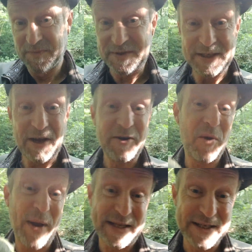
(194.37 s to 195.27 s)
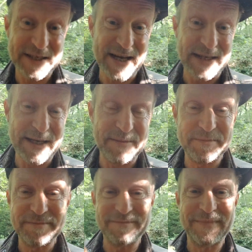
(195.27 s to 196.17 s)
ditto, go back to the center.
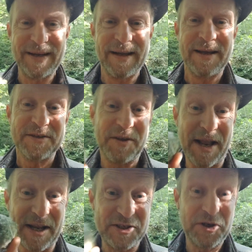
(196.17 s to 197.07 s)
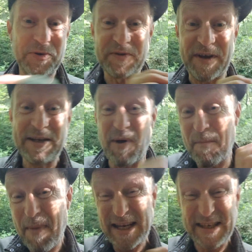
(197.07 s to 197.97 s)
So then there's two spheres, one
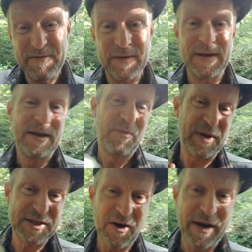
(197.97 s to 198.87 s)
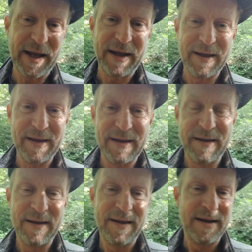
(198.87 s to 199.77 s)
massive, one tiny,
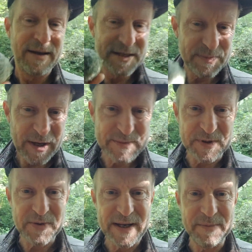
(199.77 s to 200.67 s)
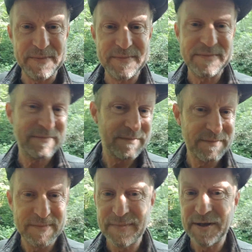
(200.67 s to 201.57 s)
space between them,
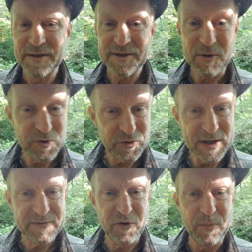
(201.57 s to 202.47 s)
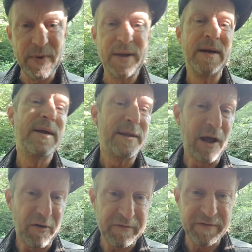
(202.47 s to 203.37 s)
total transform,
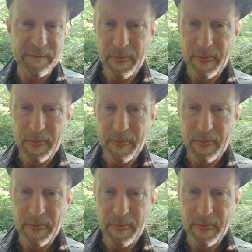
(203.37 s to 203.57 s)
life.